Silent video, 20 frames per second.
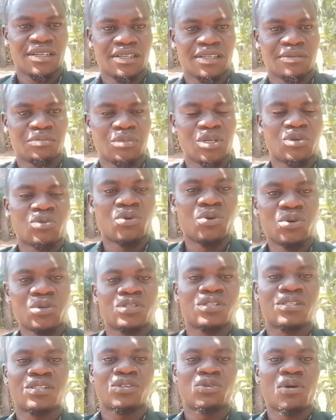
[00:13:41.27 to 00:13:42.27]

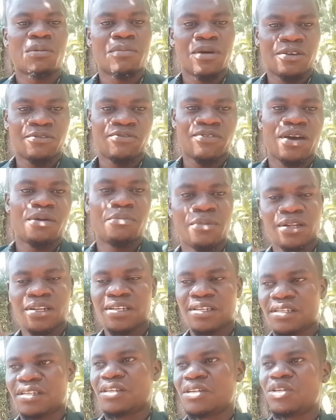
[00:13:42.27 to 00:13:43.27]
Because you are my family,
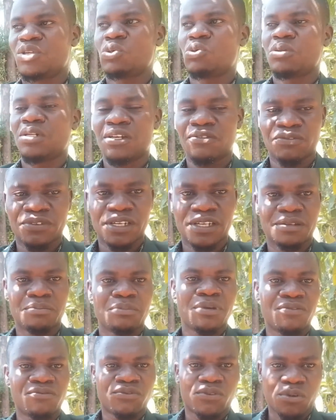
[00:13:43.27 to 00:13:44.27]
you lifted me
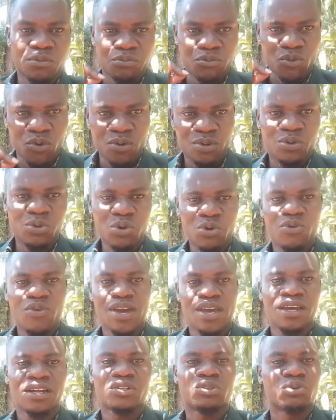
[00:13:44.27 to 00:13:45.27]
from
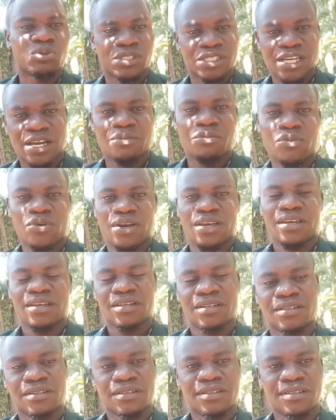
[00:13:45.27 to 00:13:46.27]
nowhere to somewhere.
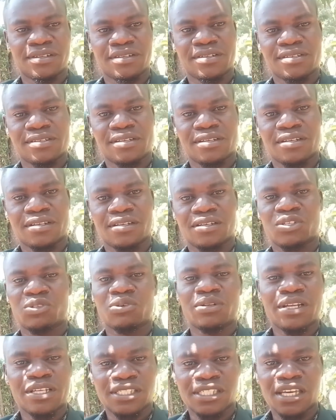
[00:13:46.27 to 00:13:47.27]
So
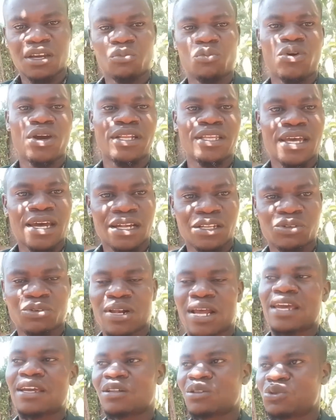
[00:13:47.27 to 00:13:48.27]
the same way they are
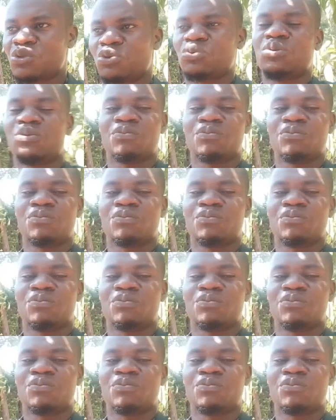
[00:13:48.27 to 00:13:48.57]
trying to